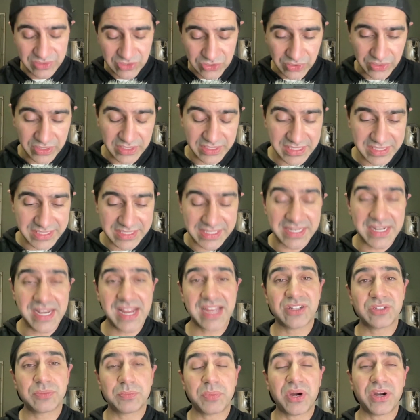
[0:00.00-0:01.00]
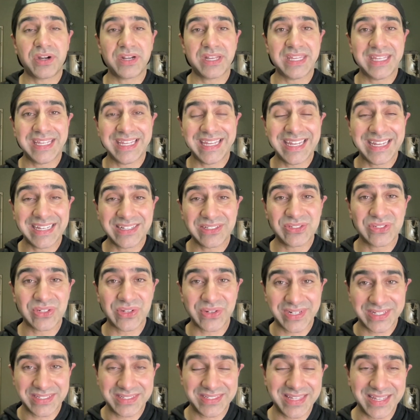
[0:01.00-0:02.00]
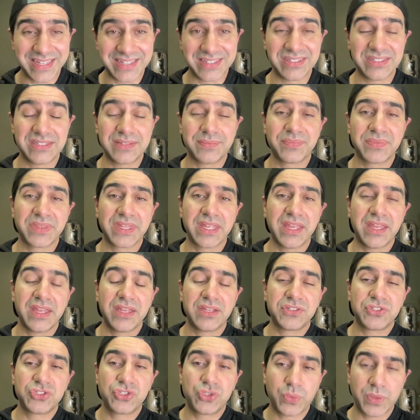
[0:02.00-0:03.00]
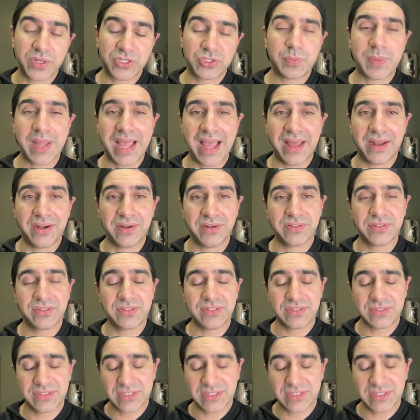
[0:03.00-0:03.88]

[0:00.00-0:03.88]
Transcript: So the next part of the answer is this: swish patterns.